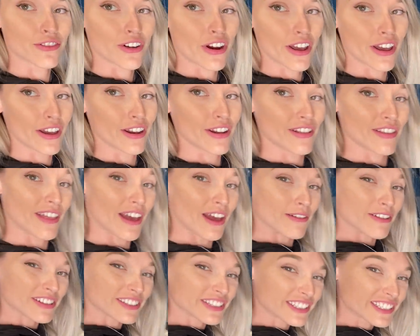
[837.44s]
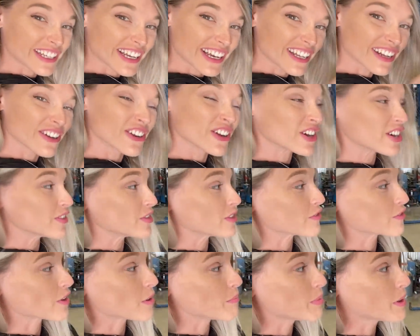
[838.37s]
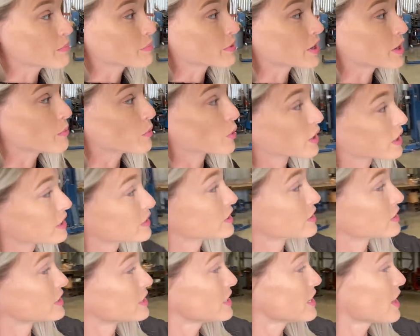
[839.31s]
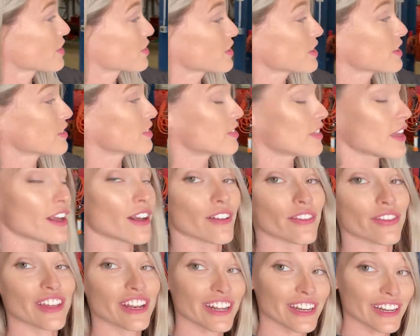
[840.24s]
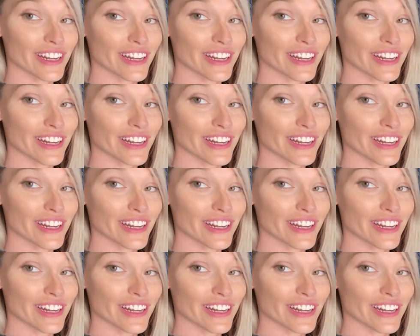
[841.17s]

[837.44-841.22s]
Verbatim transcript: run that skid underneath the front bumper anymore because there's nothing there that it